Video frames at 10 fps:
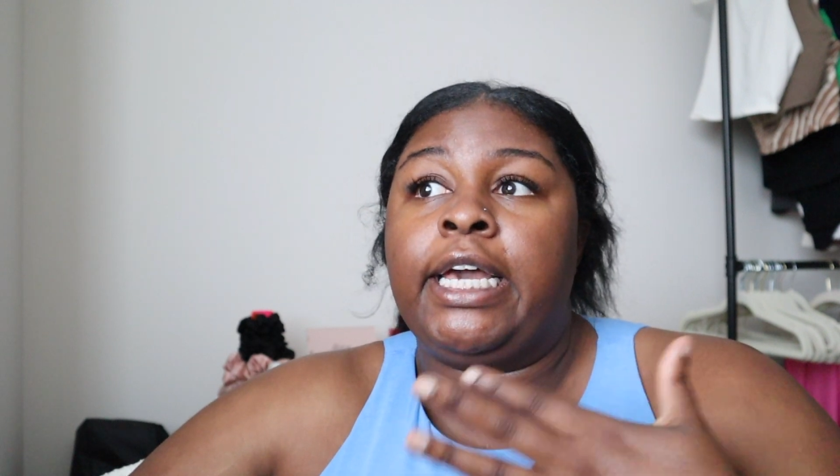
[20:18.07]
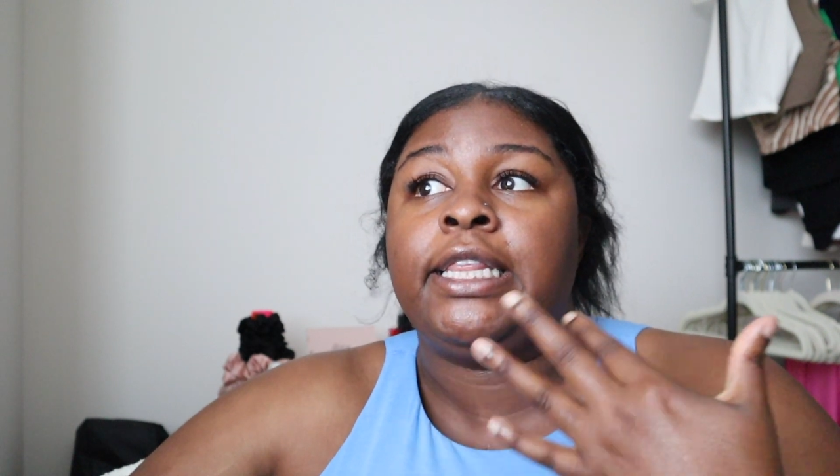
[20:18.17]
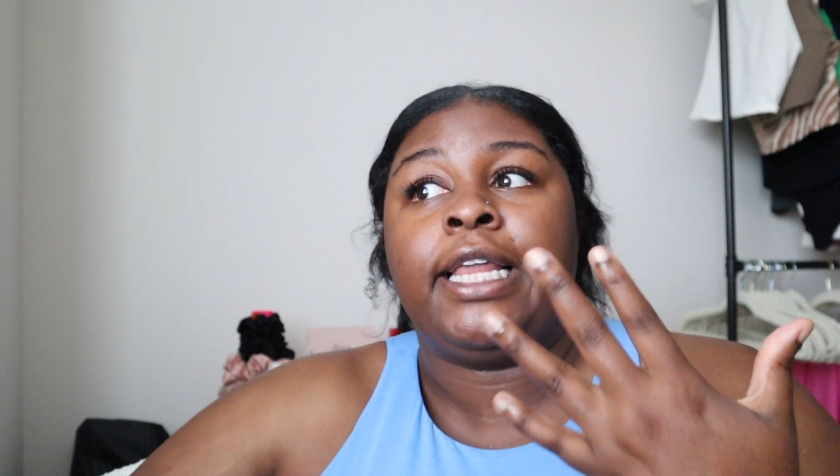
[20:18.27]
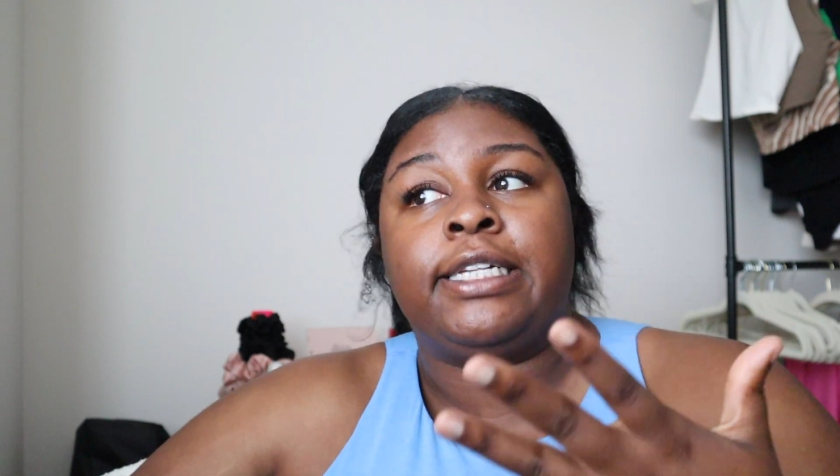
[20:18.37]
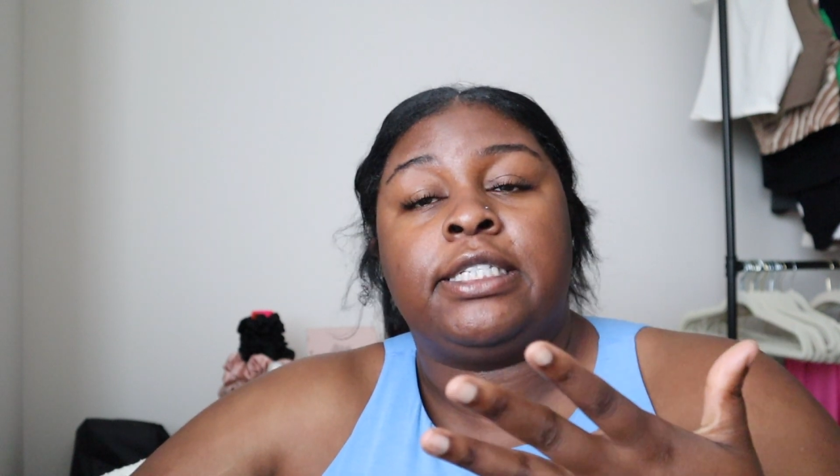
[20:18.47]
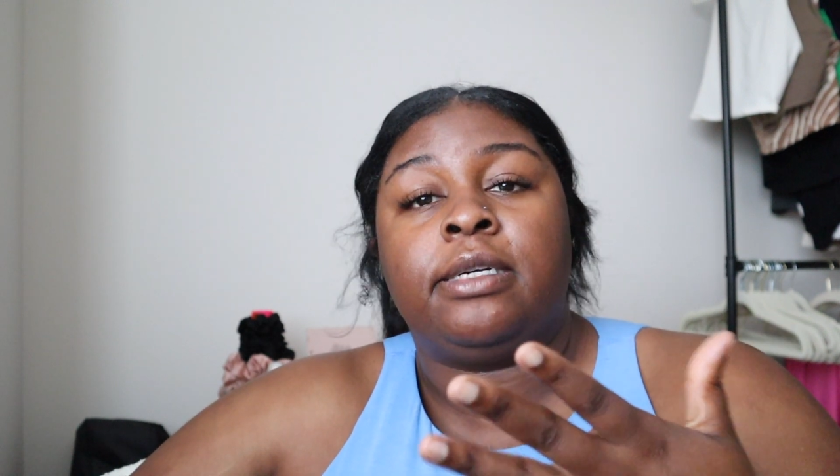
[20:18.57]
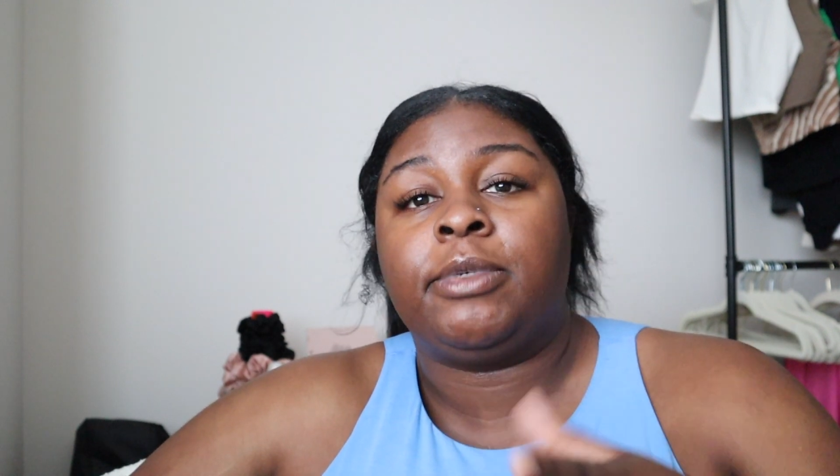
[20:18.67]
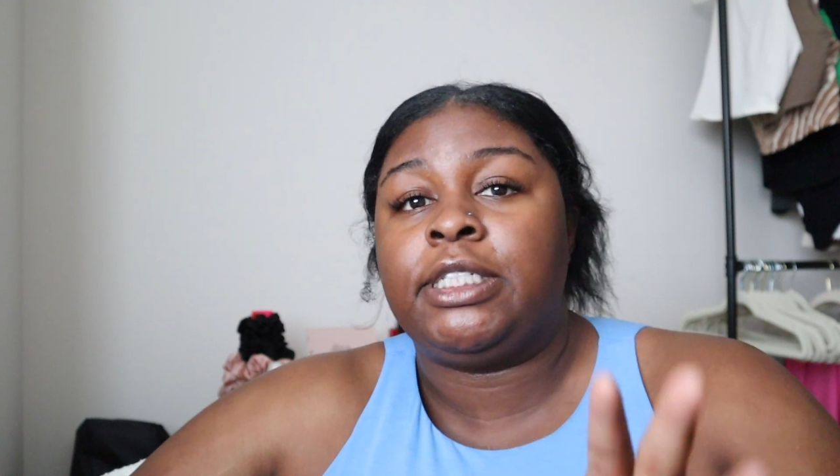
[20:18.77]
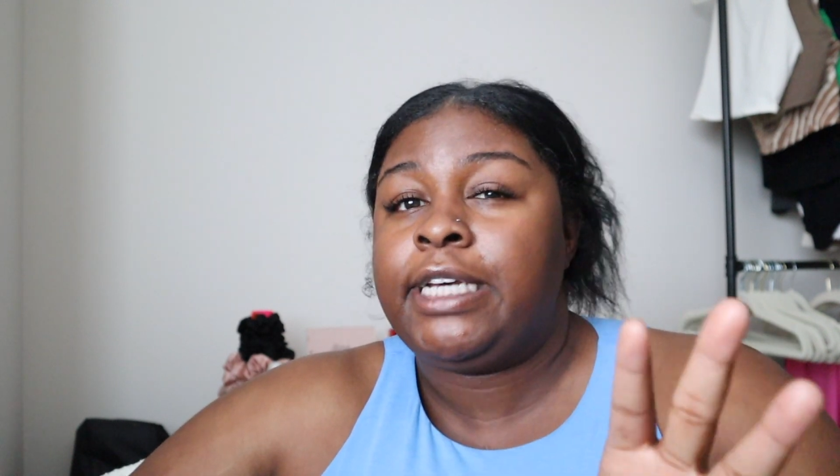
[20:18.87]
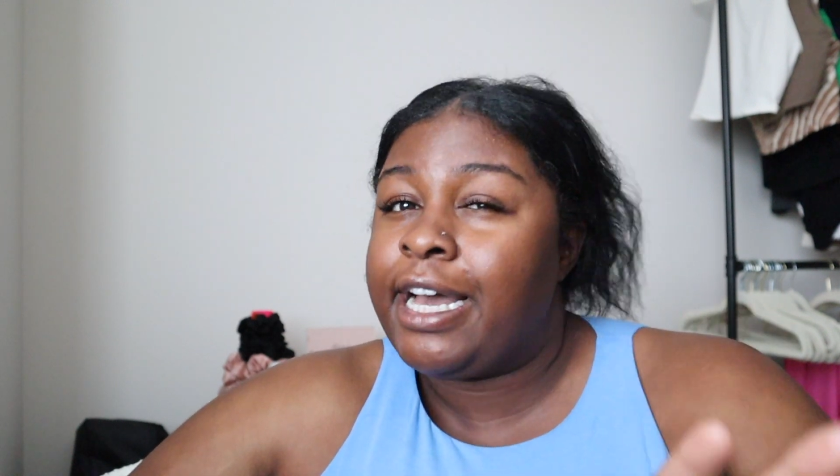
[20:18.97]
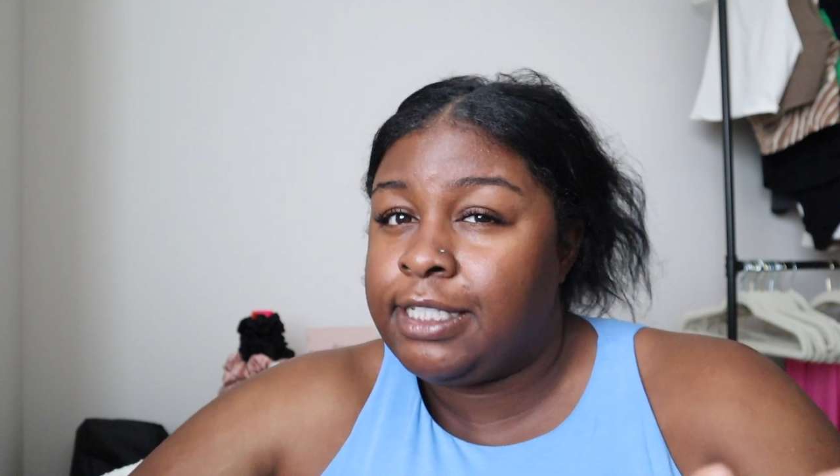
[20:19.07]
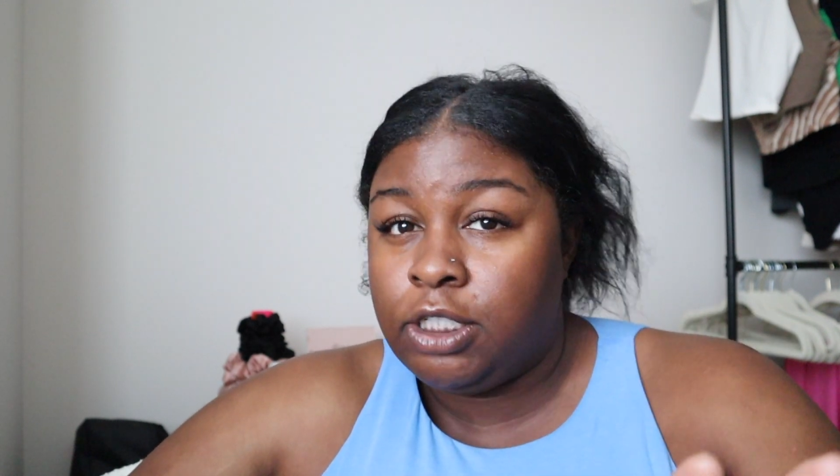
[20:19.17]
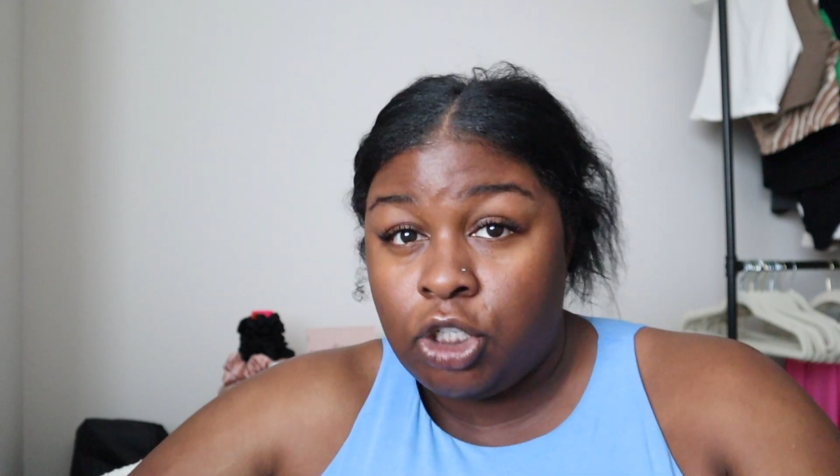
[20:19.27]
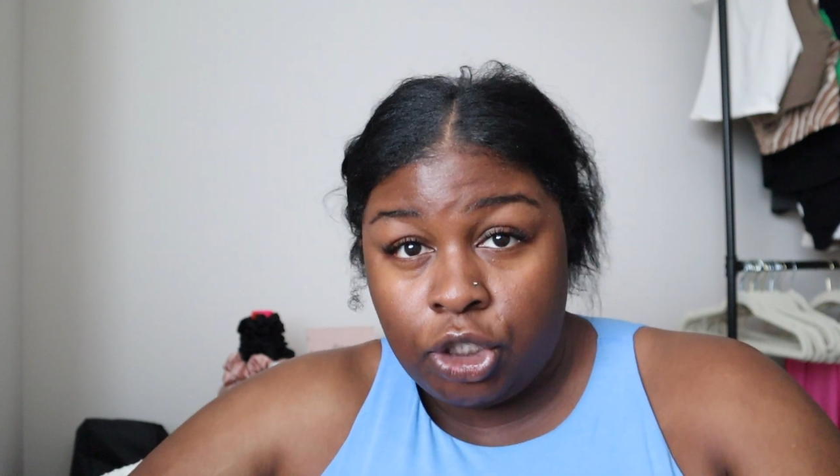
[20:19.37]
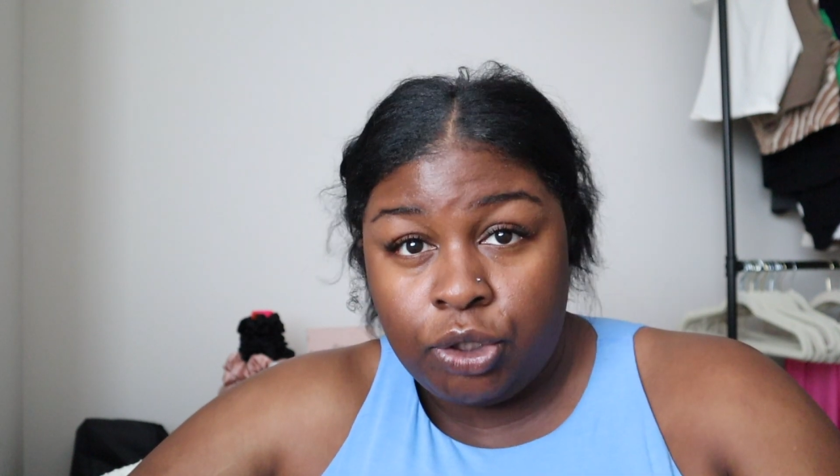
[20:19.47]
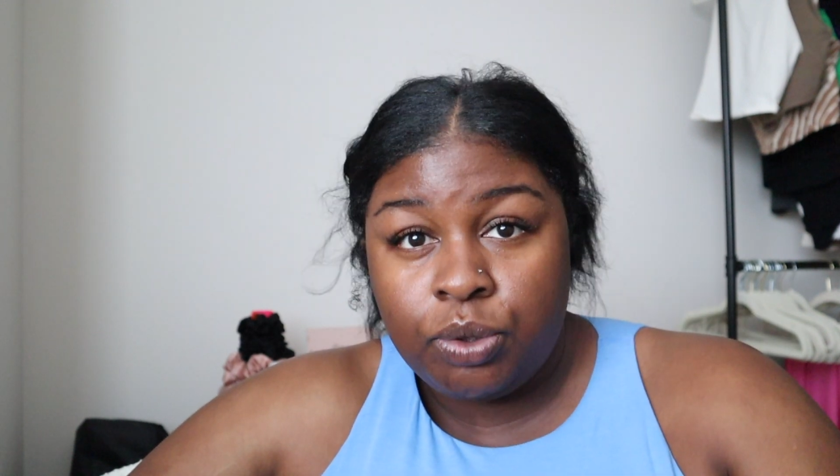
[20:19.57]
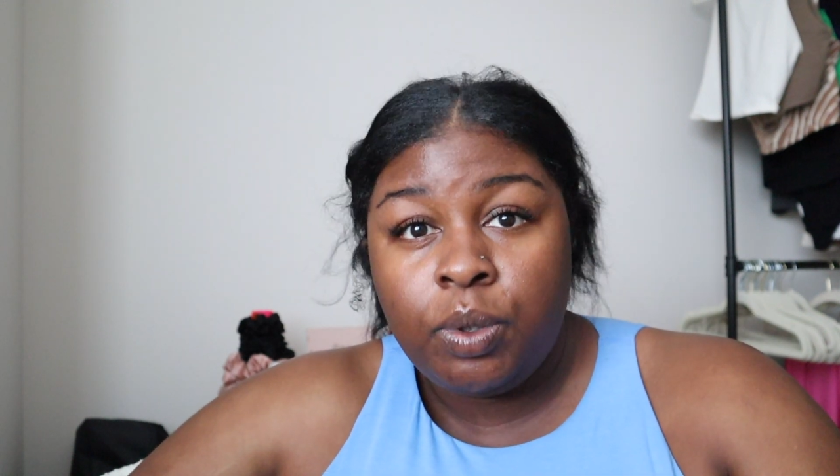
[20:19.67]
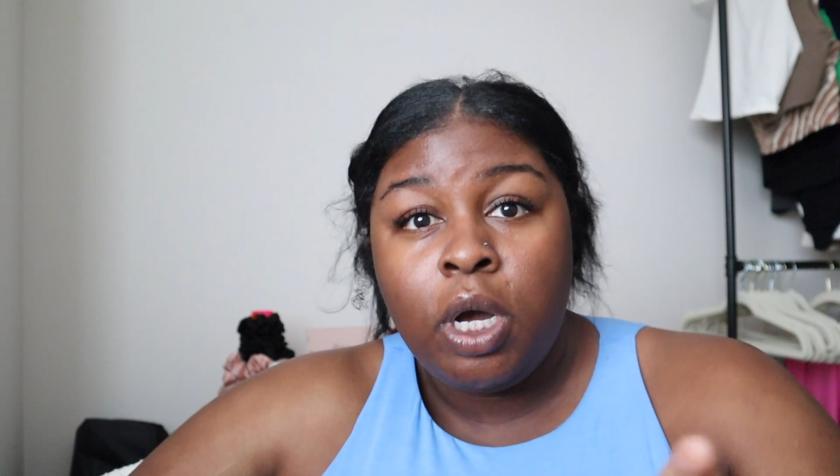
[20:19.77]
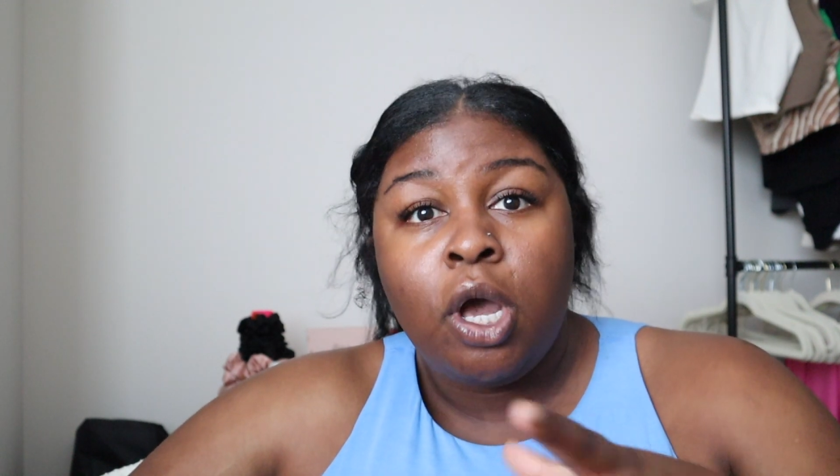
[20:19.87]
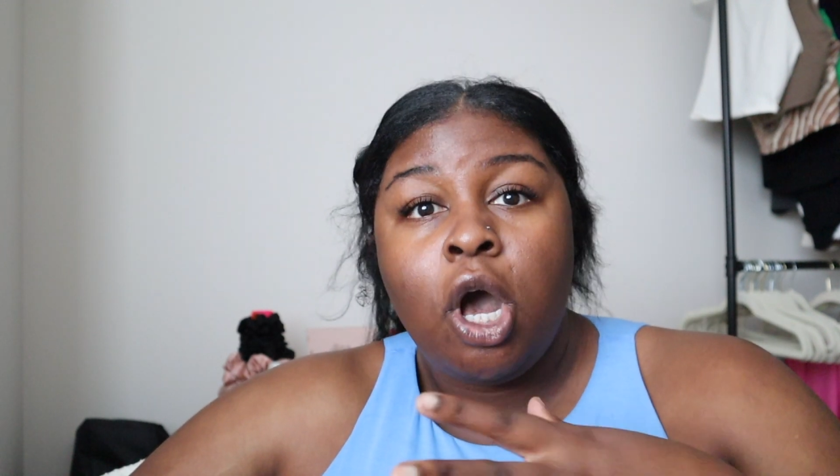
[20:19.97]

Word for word: and let someone test glue